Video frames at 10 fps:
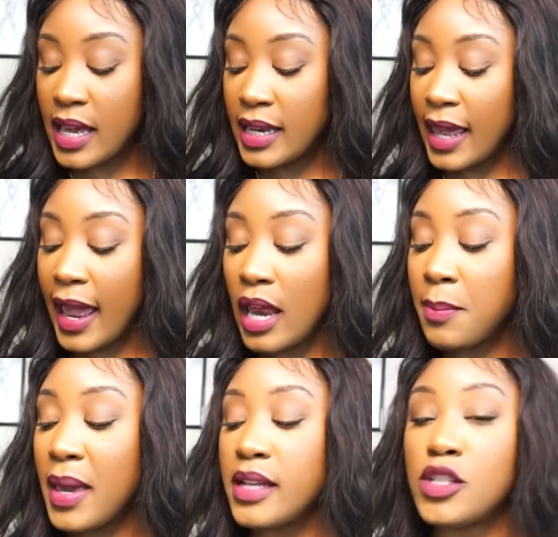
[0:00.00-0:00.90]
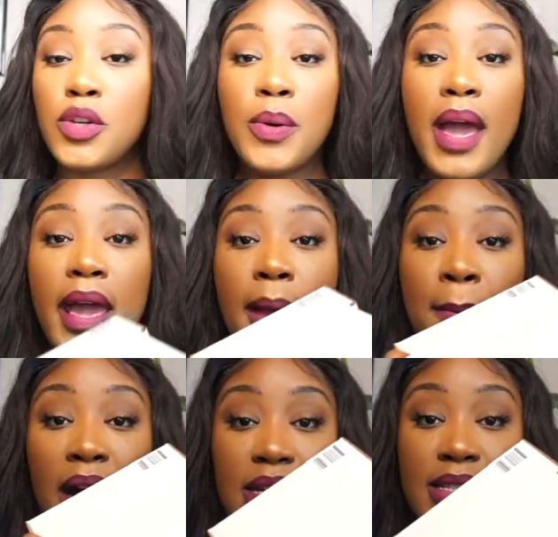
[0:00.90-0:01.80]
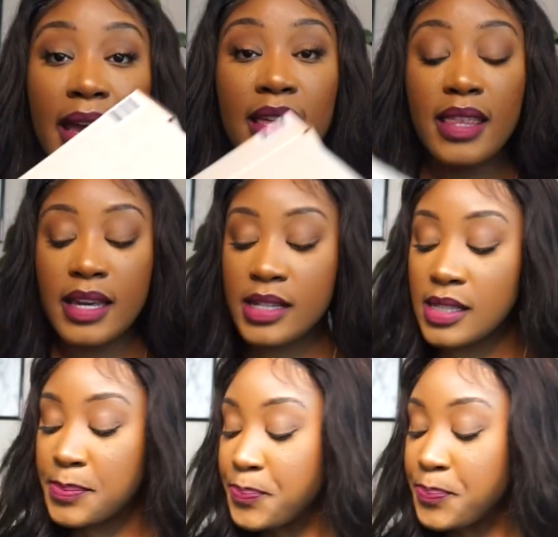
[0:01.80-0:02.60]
it came into a box like this